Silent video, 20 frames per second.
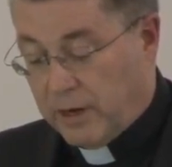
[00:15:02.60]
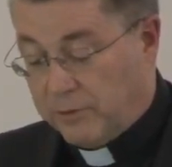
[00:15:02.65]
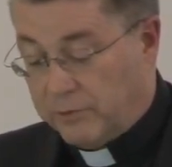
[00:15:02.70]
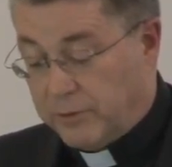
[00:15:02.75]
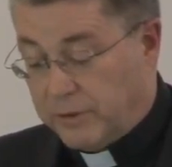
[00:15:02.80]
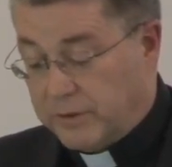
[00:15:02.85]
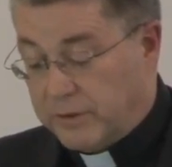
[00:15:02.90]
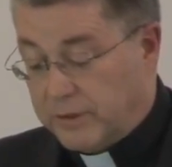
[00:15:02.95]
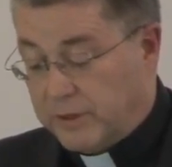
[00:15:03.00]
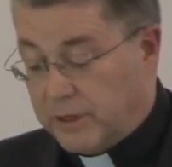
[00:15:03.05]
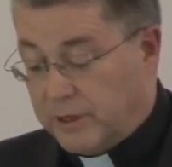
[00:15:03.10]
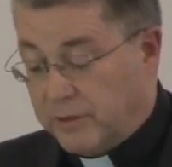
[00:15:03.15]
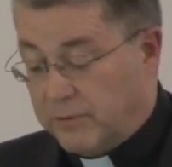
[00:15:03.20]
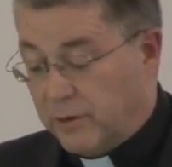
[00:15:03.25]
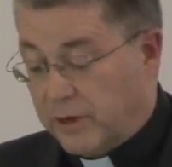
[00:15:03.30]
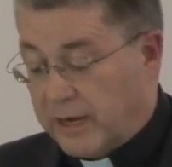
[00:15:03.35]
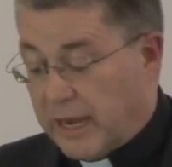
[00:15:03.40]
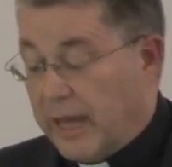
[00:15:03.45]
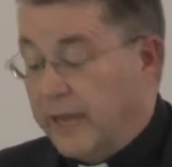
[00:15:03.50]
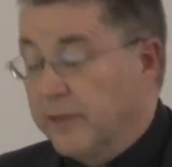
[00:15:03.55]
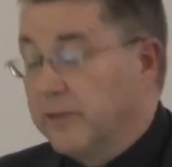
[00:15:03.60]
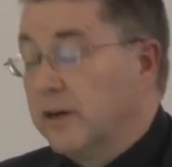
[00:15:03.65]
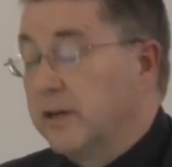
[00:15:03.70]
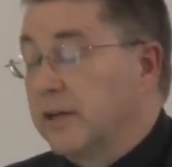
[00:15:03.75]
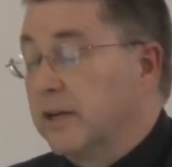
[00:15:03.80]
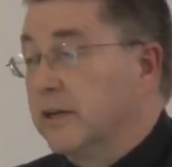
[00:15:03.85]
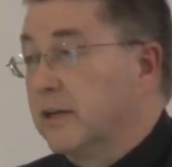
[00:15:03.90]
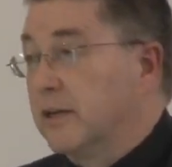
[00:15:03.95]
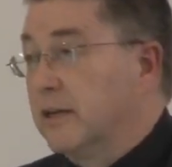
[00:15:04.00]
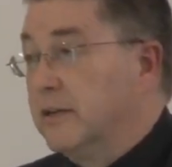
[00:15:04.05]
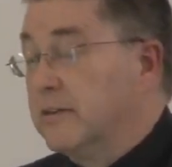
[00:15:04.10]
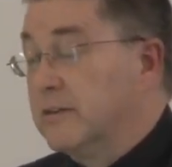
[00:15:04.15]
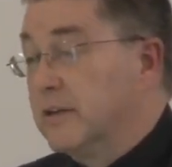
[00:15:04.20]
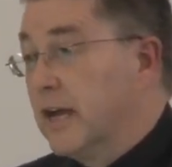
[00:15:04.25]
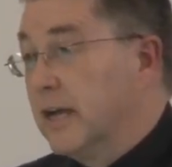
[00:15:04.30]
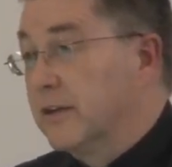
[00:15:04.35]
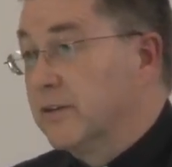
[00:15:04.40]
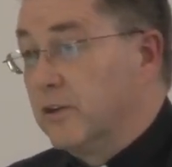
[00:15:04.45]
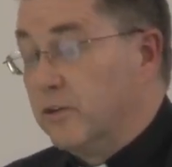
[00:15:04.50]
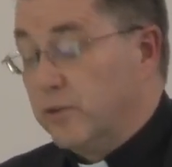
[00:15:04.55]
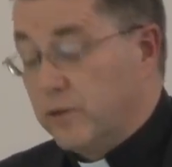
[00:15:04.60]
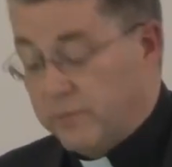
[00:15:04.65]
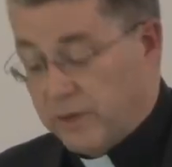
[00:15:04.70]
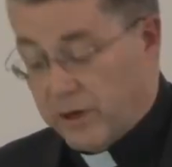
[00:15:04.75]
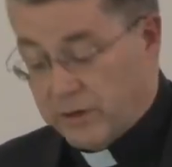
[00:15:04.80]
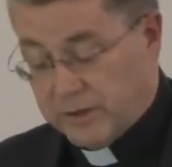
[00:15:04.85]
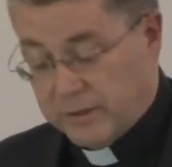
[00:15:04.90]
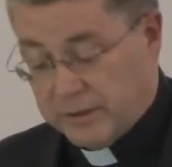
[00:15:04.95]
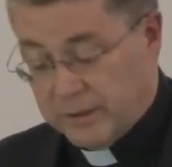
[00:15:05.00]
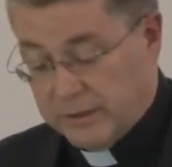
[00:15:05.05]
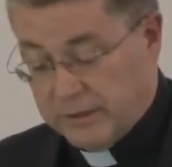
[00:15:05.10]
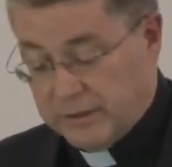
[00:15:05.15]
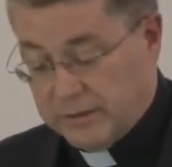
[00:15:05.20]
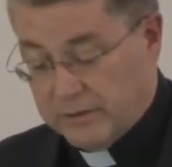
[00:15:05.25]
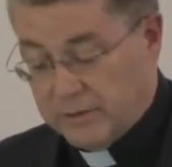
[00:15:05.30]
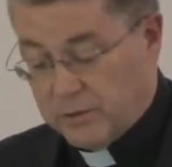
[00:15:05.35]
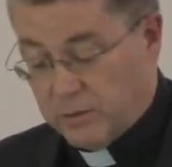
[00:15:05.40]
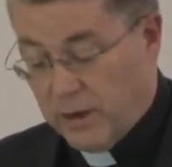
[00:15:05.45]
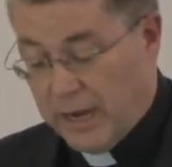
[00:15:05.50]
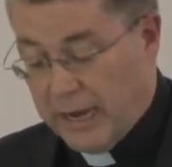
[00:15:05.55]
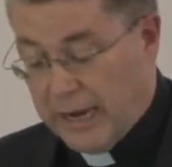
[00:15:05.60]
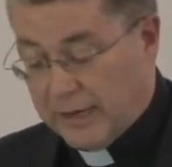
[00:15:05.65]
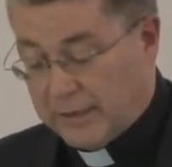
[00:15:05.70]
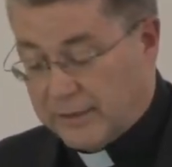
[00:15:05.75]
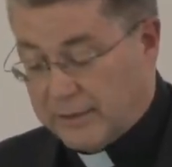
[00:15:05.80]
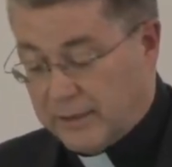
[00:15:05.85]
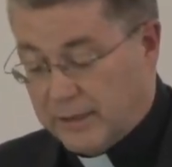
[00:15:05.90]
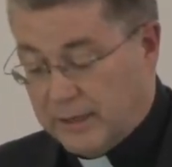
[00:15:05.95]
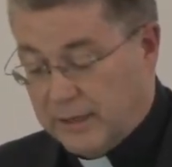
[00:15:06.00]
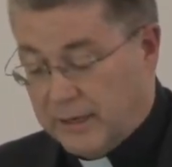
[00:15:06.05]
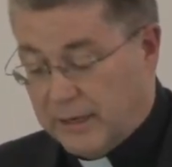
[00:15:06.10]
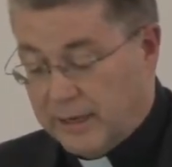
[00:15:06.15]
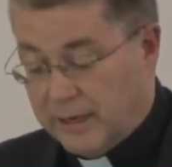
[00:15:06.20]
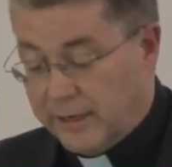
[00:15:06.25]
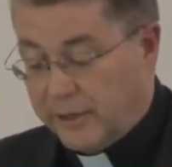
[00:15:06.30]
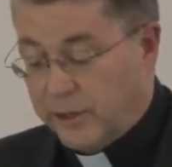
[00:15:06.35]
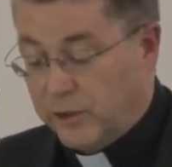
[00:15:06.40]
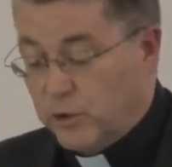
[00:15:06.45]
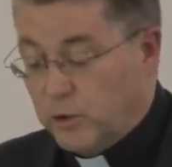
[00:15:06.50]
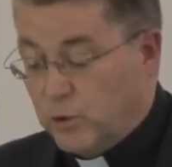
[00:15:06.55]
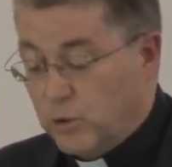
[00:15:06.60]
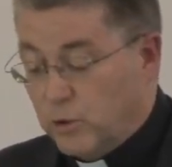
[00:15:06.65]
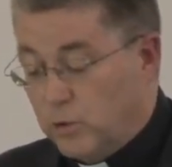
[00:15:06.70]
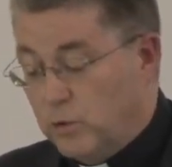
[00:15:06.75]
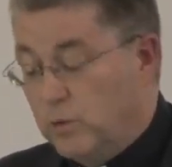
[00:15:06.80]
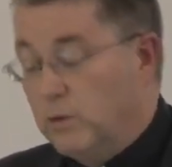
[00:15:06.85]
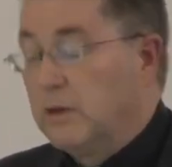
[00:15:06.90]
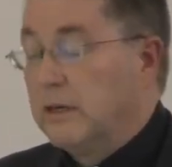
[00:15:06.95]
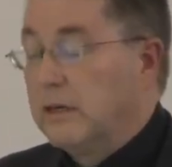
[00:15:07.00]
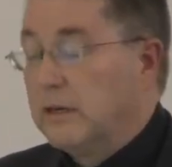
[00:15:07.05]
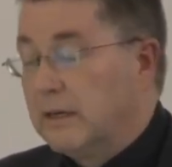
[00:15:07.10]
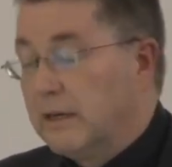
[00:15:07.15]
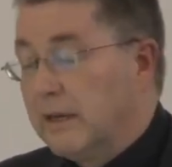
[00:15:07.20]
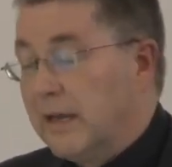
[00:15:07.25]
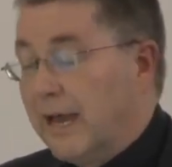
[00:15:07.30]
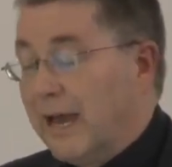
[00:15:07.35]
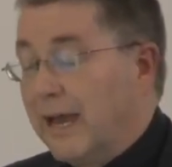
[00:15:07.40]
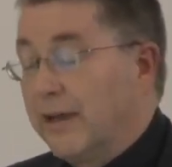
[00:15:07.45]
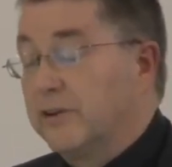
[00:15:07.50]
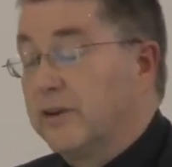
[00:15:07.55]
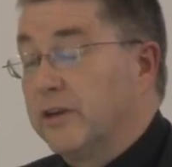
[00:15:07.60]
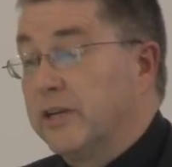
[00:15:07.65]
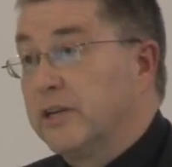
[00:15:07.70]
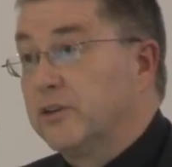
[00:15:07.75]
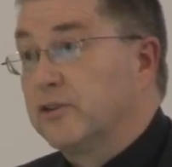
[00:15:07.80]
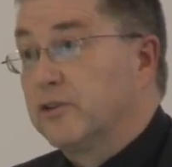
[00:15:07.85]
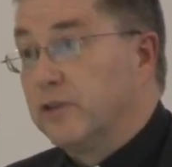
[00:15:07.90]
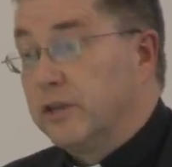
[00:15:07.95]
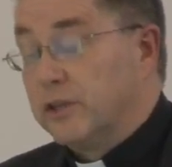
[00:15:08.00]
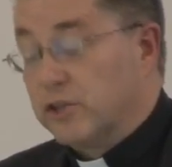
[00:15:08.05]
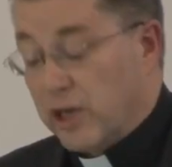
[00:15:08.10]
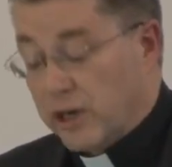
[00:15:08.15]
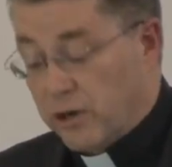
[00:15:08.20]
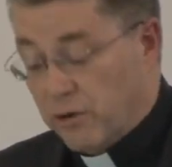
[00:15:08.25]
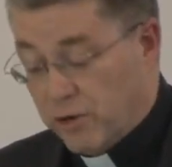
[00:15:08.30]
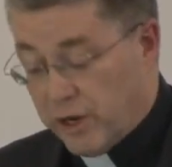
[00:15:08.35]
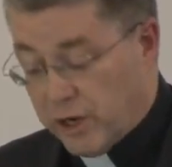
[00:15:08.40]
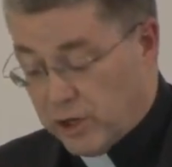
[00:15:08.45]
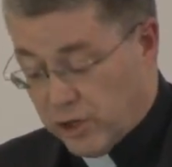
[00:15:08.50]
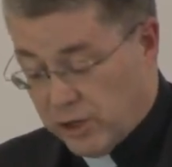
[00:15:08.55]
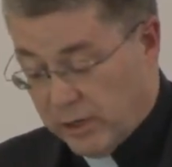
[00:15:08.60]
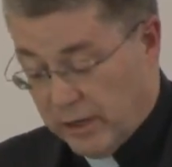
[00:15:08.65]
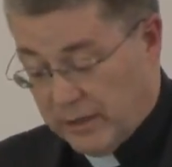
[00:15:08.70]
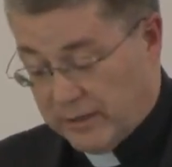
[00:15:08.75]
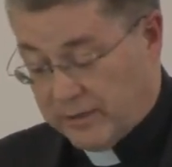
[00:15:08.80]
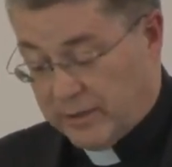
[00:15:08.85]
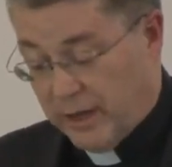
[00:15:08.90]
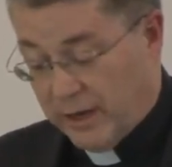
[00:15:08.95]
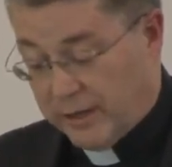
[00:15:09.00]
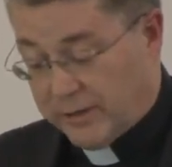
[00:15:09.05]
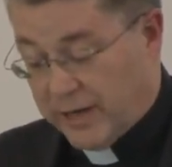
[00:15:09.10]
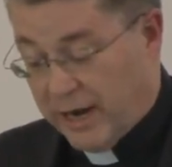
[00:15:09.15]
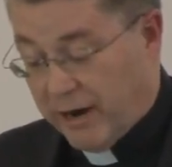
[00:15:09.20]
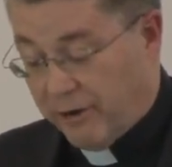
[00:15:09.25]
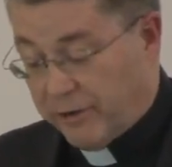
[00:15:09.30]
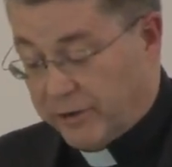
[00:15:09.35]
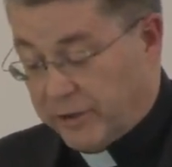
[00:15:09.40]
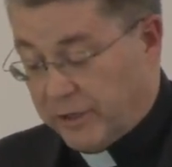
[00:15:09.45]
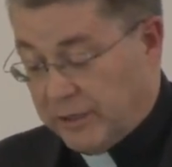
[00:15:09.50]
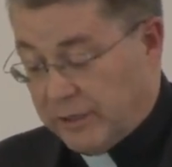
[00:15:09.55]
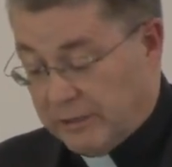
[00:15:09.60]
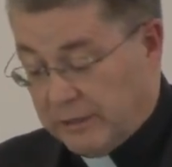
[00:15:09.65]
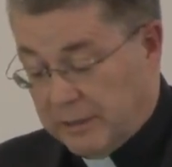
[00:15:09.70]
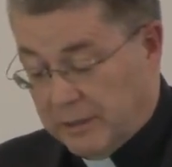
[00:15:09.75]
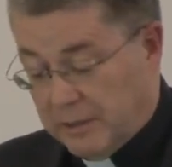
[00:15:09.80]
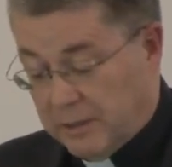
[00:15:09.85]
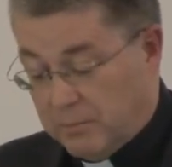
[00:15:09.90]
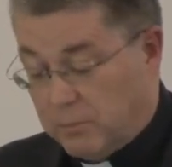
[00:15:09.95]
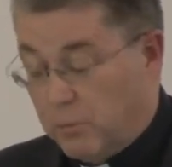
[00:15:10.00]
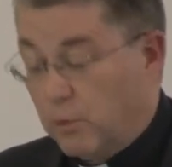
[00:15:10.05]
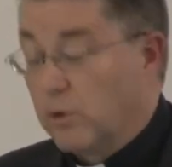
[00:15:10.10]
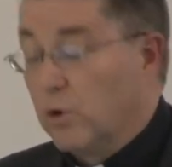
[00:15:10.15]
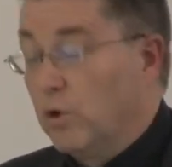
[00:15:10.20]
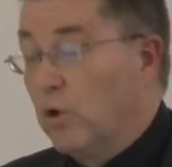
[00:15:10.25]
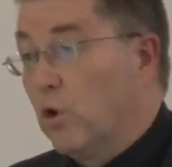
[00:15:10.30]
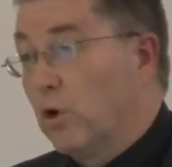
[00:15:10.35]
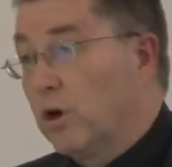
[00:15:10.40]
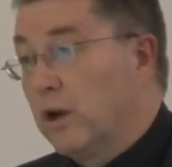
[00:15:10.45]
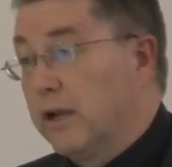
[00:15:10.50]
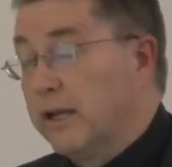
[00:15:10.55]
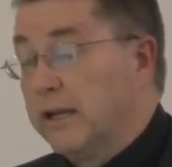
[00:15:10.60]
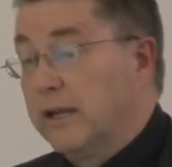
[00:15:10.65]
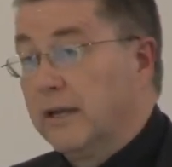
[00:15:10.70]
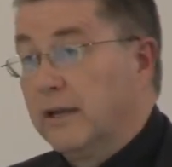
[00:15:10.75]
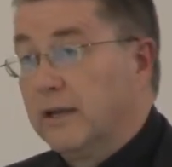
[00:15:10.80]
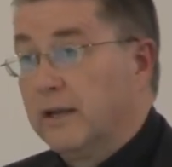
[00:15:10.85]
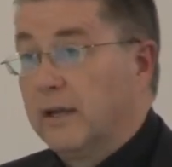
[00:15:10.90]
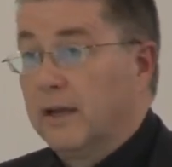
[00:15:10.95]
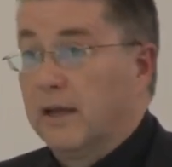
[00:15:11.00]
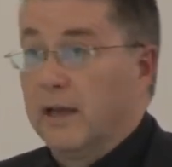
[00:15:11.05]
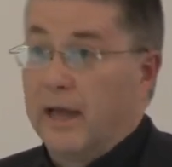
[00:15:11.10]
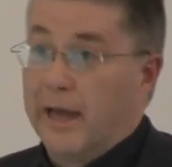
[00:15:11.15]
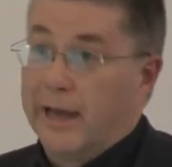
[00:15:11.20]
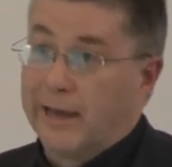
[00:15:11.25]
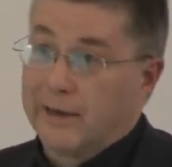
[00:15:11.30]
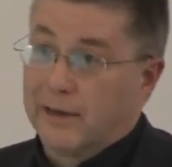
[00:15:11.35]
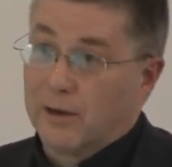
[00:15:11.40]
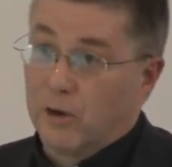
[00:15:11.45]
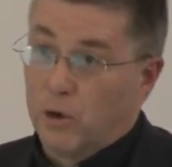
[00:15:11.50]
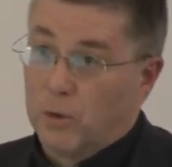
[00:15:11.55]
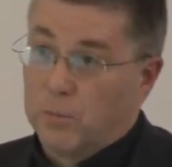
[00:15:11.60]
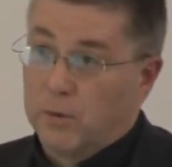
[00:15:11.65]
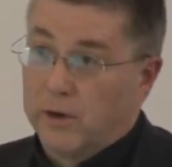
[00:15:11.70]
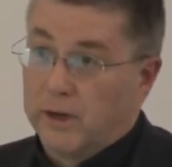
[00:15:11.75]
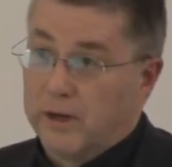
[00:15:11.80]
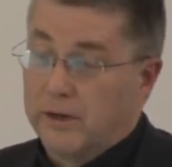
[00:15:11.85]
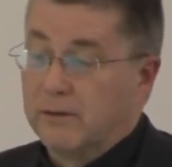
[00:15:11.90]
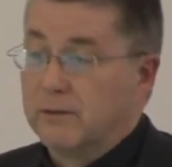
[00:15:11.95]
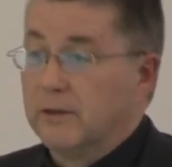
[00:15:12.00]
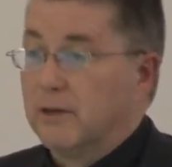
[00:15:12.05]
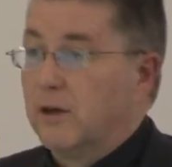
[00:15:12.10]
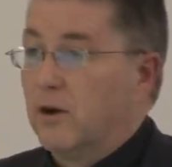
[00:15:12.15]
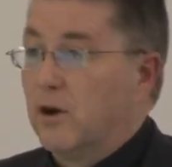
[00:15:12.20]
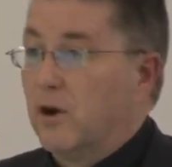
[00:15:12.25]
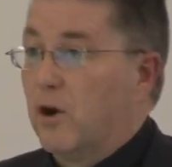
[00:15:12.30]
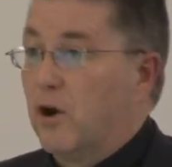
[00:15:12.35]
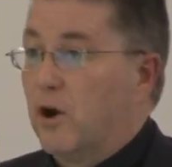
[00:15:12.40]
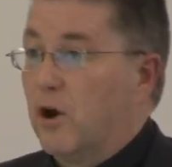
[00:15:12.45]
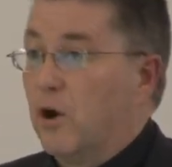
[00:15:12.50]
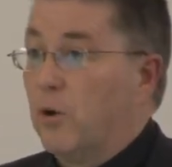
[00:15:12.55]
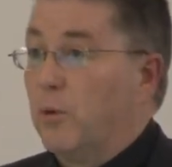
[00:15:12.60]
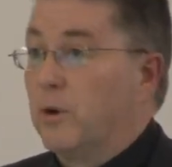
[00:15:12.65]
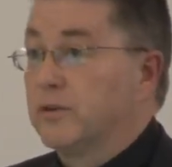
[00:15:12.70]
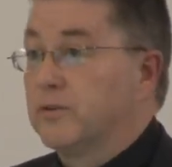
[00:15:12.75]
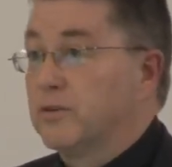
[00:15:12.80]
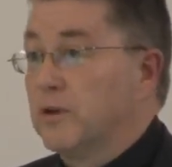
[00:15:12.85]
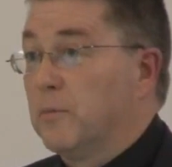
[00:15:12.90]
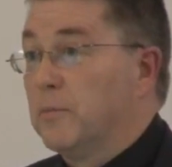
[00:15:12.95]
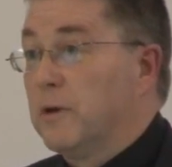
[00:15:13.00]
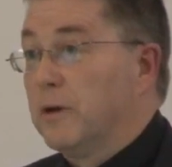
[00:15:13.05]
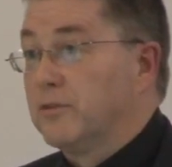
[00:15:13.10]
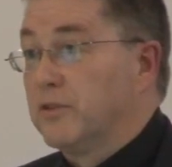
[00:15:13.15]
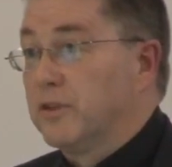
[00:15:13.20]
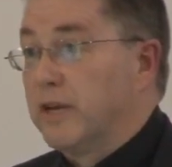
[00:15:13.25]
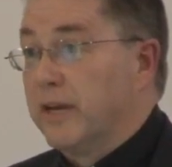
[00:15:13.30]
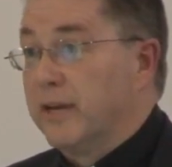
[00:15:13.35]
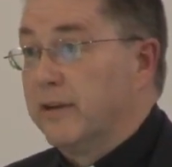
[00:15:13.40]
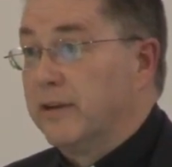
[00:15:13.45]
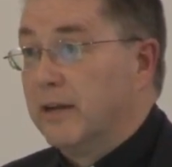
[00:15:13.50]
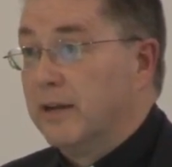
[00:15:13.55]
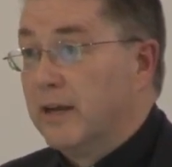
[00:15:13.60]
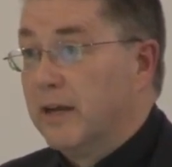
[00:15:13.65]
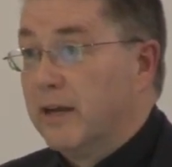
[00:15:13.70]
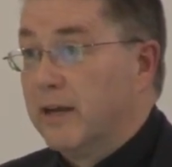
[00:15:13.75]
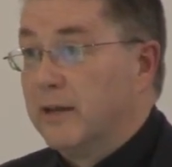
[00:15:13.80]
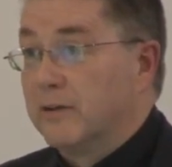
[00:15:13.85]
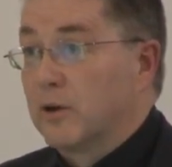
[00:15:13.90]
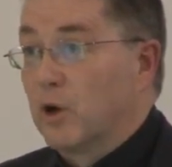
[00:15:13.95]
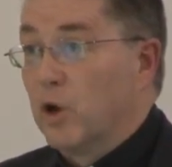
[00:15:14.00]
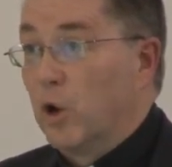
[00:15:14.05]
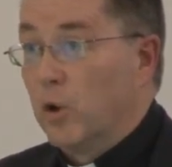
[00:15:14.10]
of this need for Catholic and ecclesiastical universities to act in a new and intergenerational solidarity, both locally and globally, or what some have said is